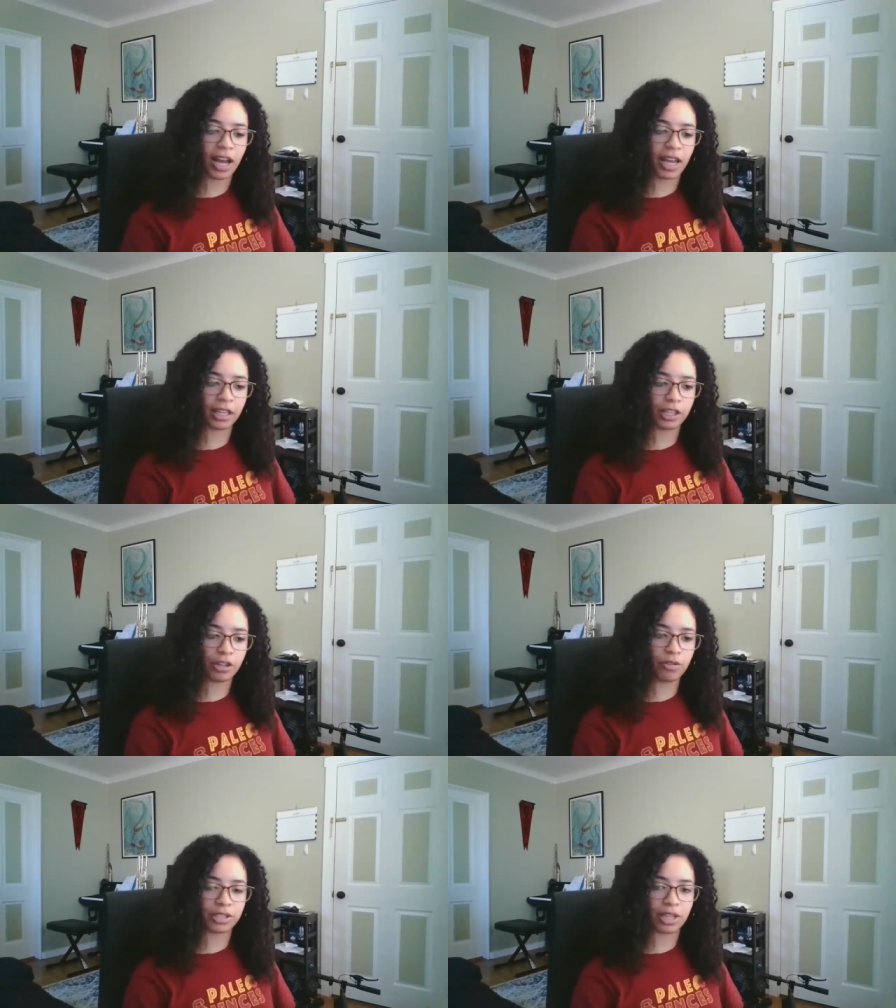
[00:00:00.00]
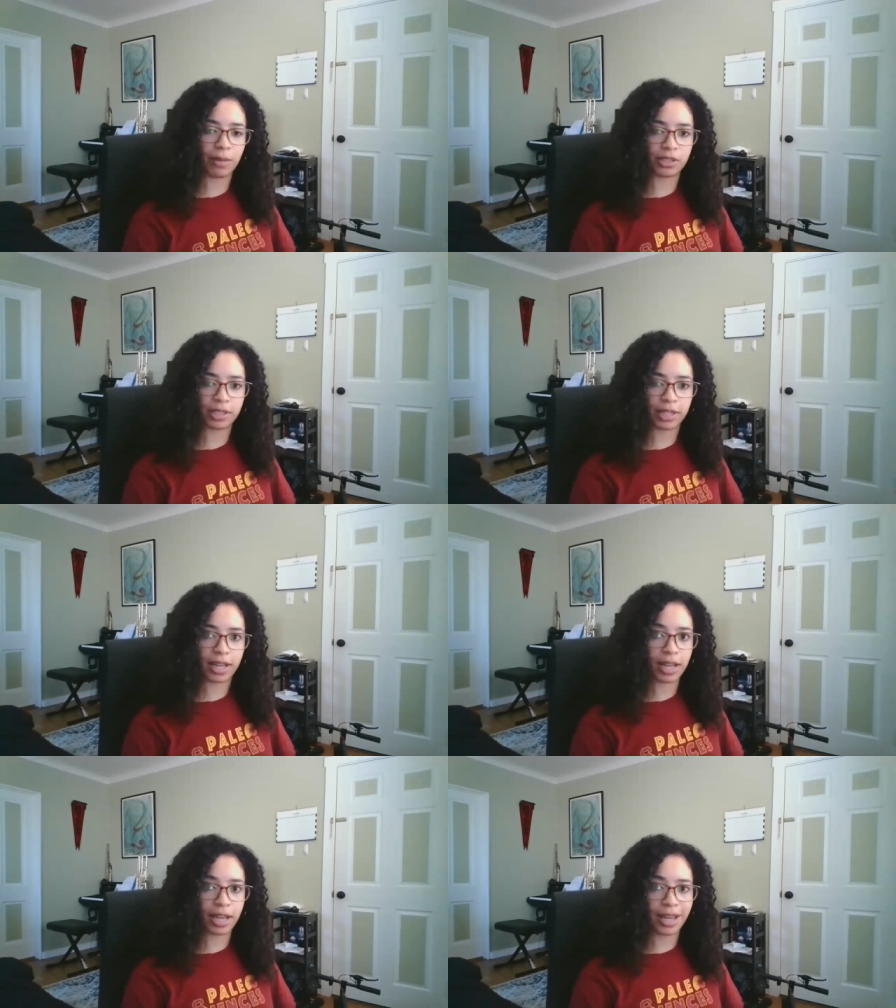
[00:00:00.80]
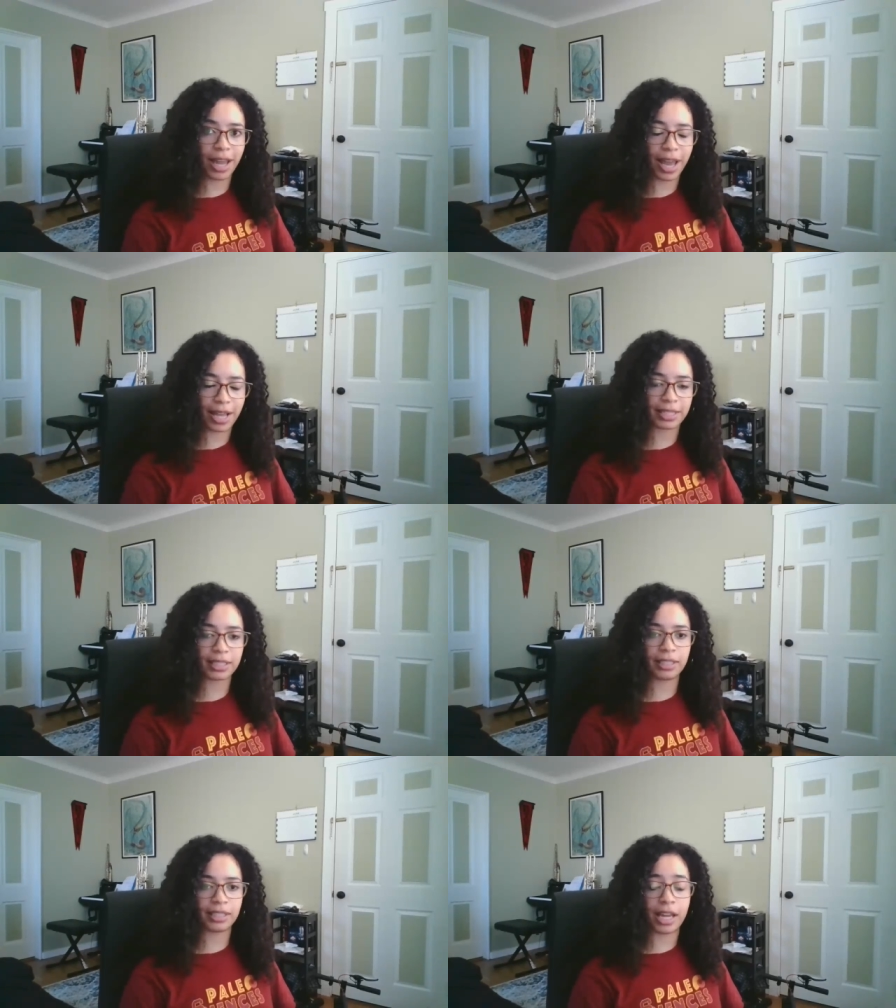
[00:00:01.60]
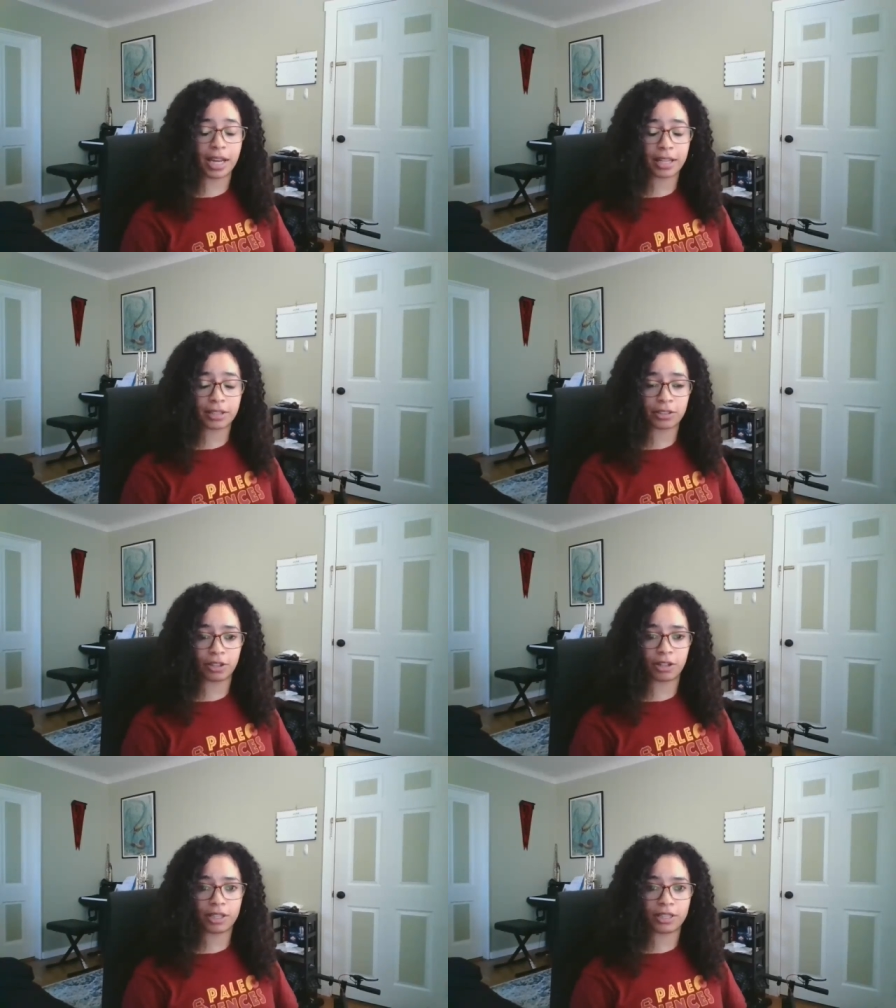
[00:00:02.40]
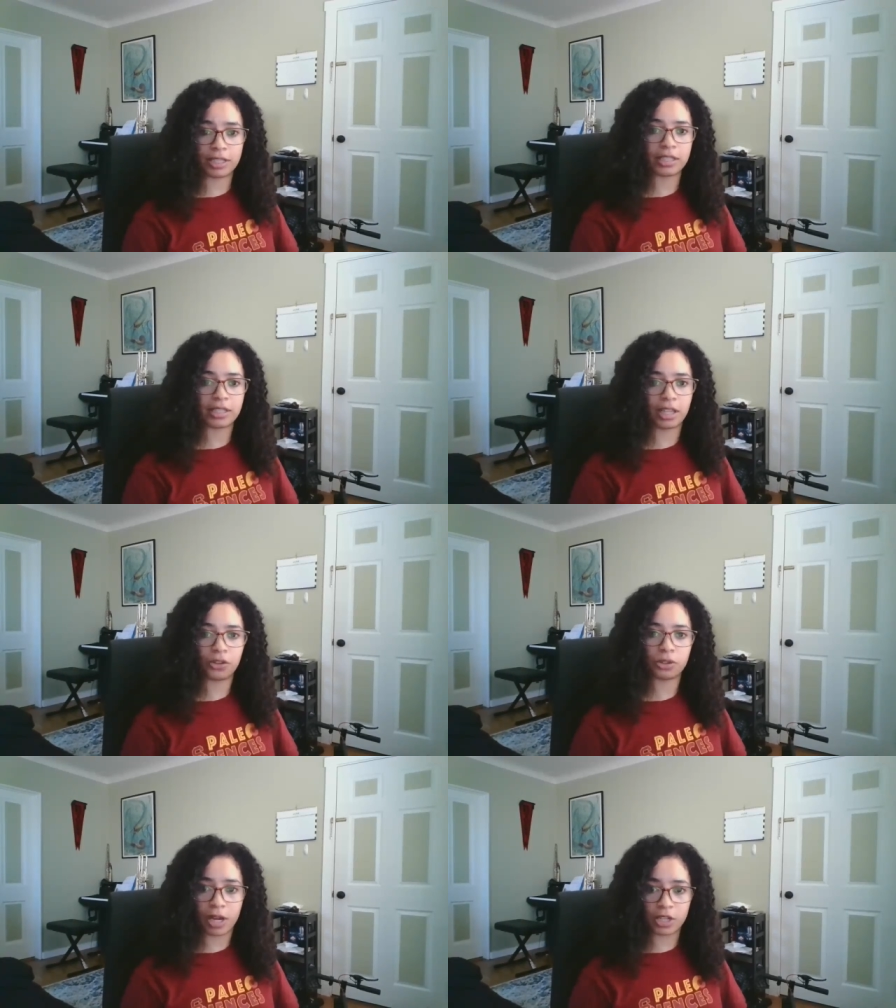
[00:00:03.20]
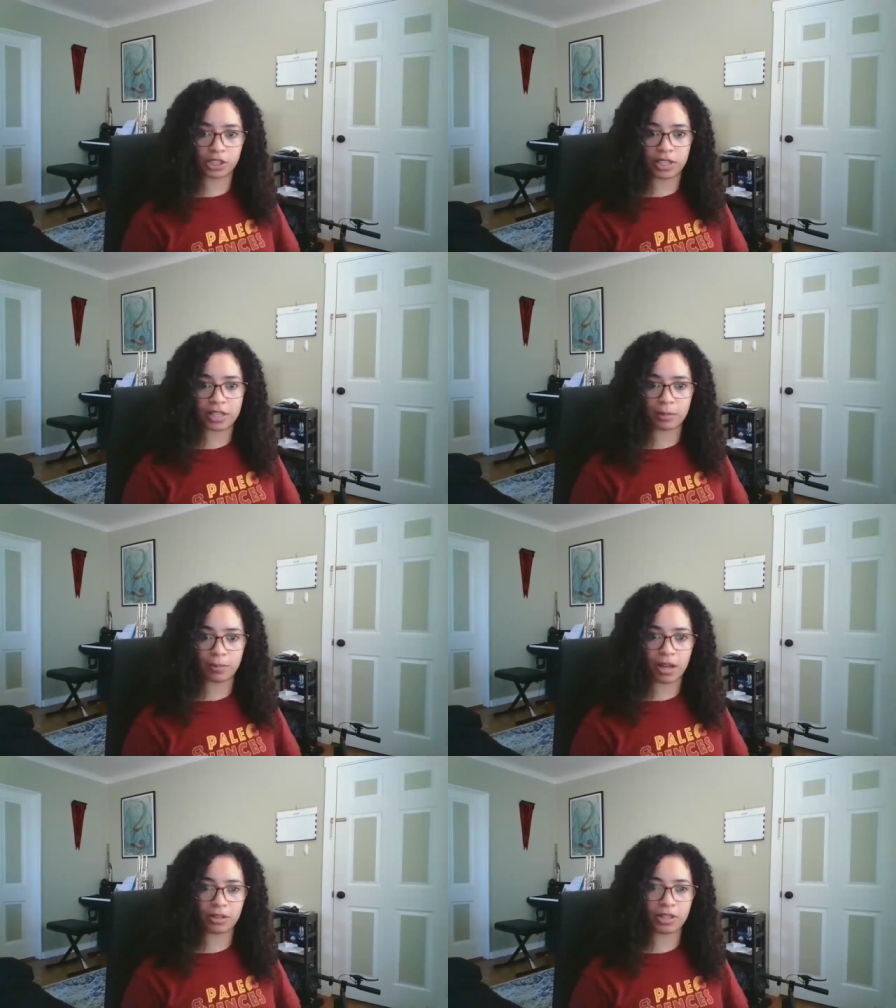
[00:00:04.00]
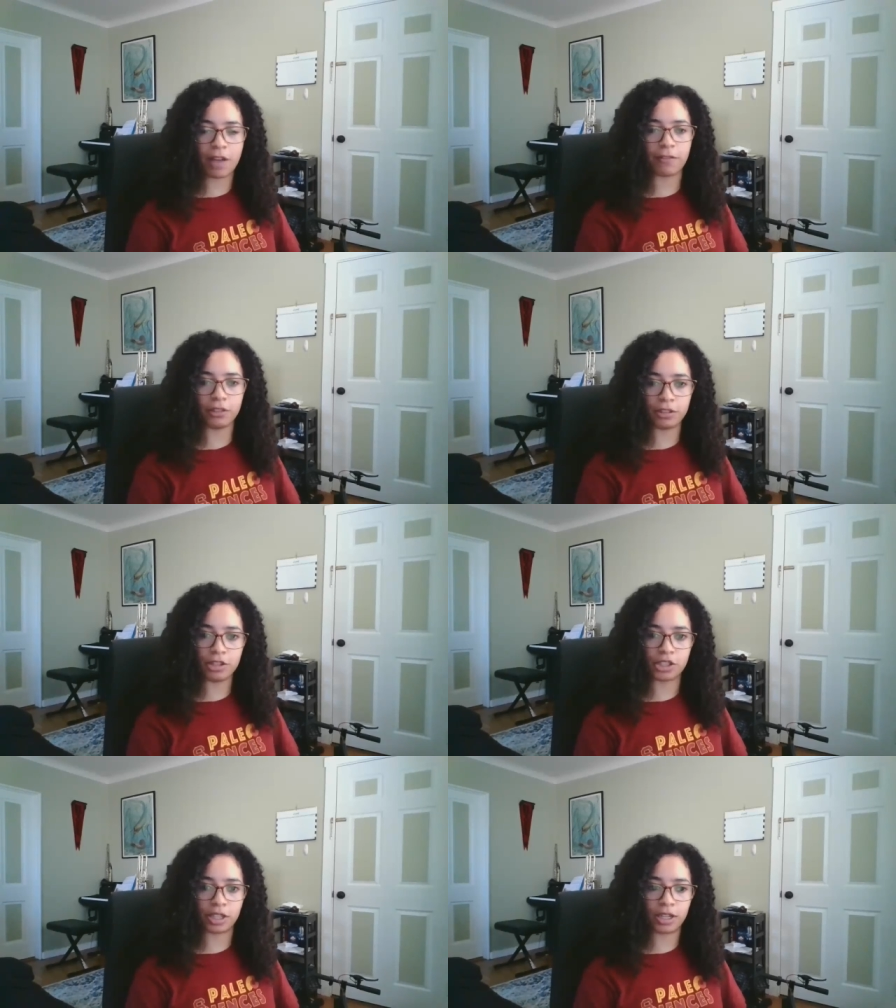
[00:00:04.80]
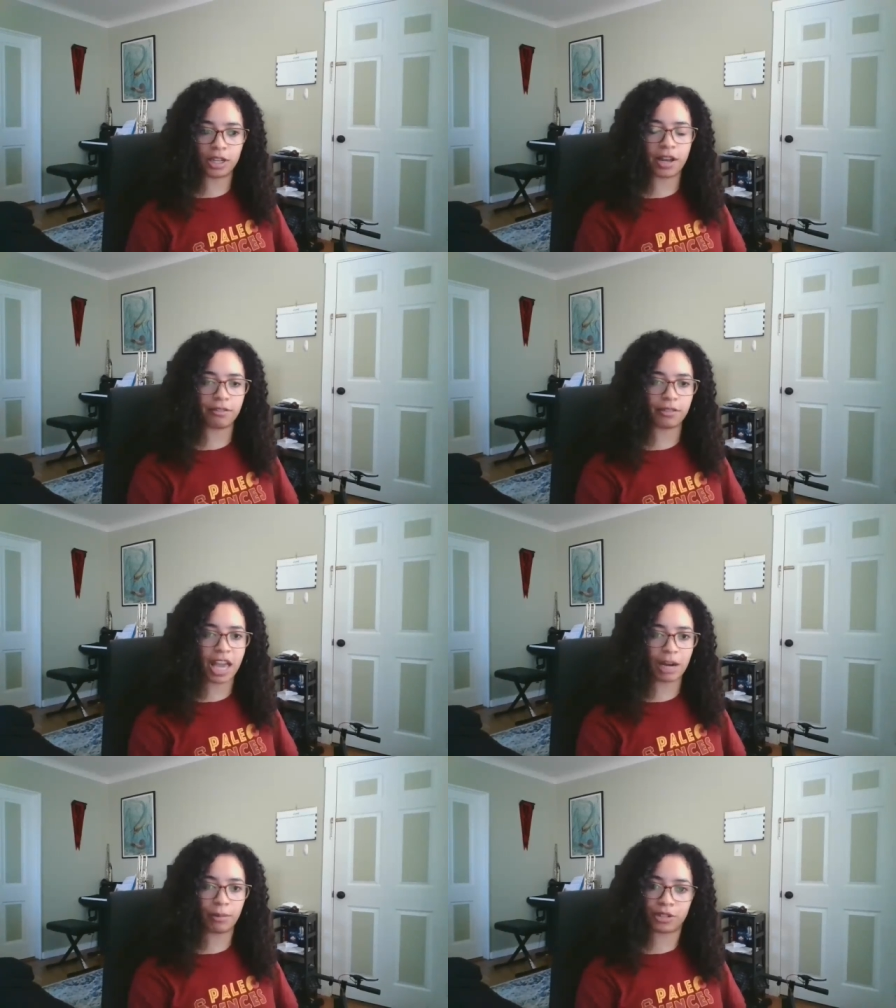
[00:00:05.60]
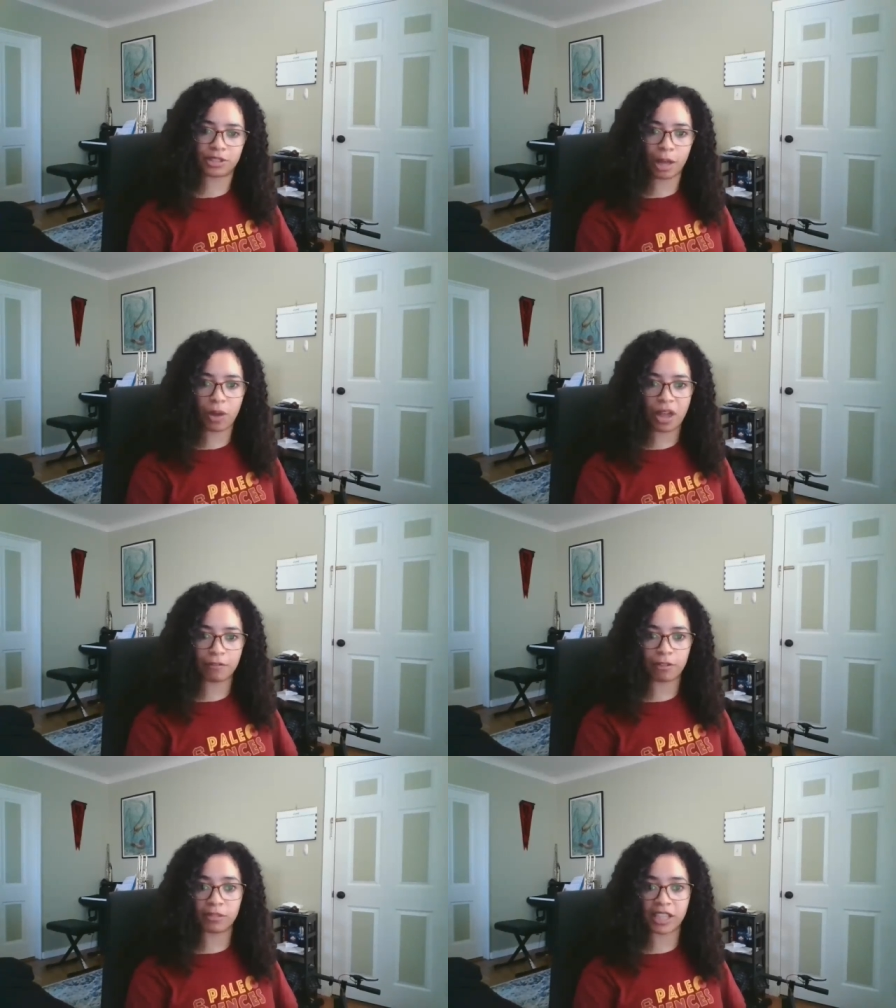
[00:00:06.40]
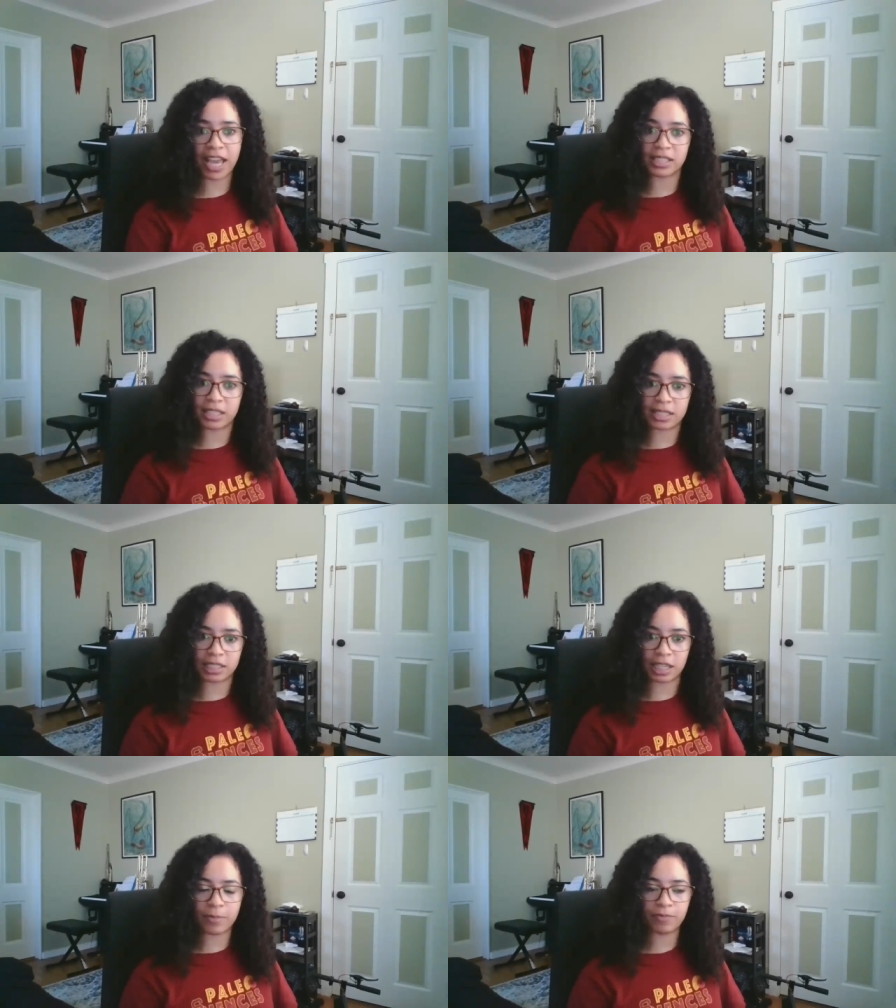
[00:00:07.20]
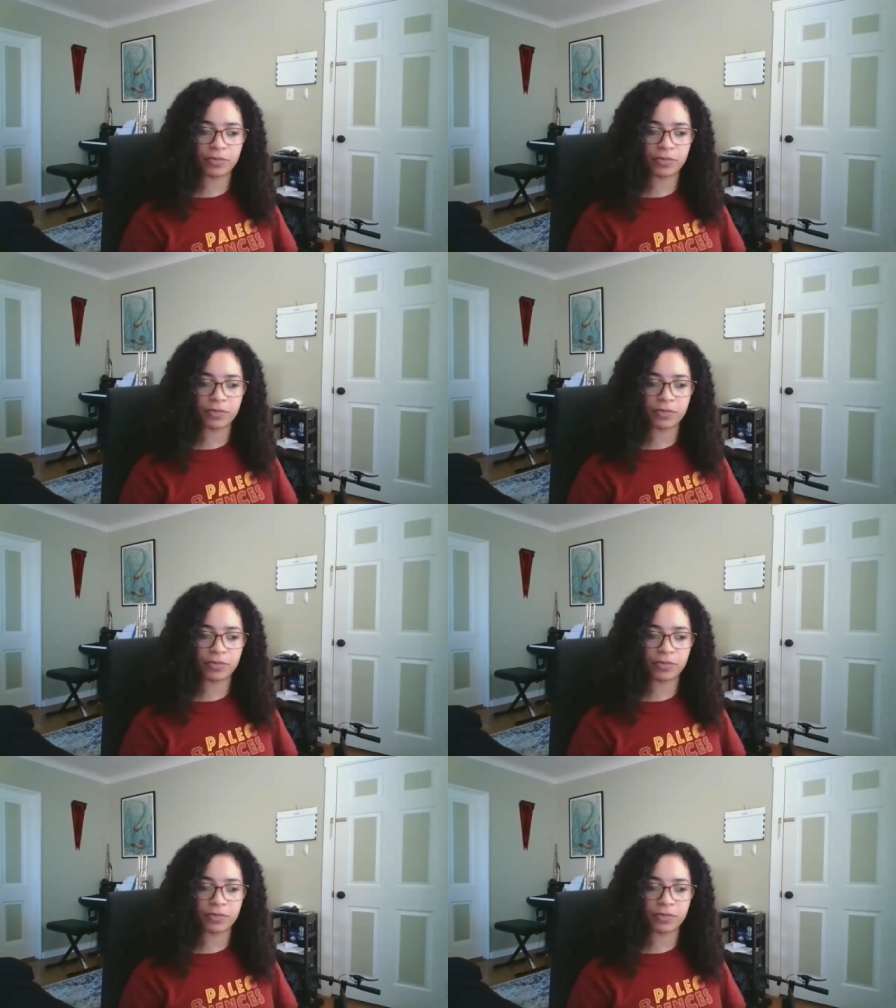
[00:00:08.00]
I can use them to ask and answer detailed questions about the evolution of animals that went from land to sea.